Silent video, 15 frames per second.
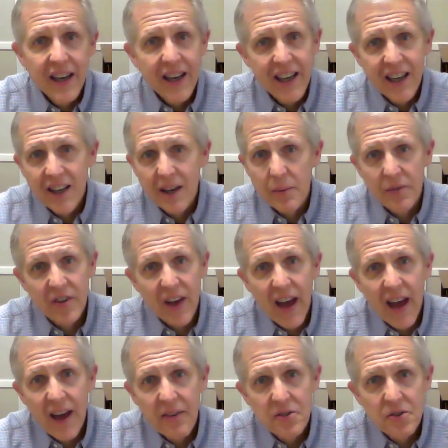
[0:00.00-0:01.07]
He comes
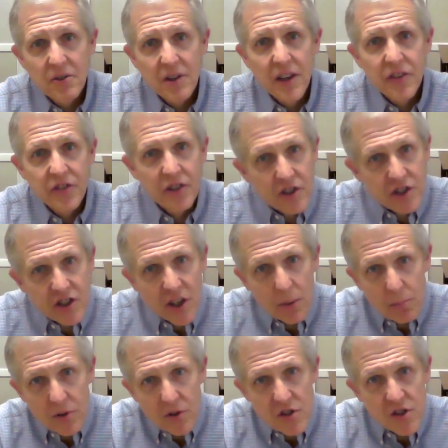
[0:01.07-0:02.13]
after us and
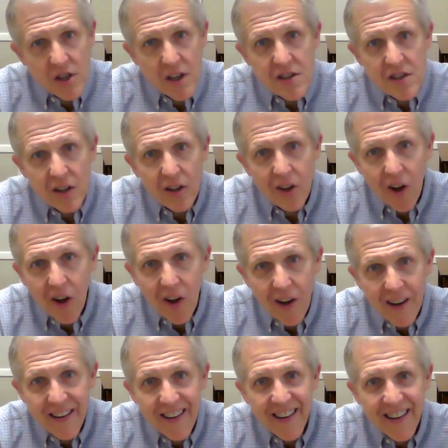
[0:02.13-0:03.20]
shepherds us
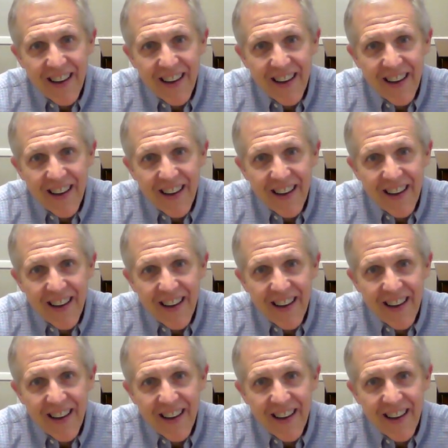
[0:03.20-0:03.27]
along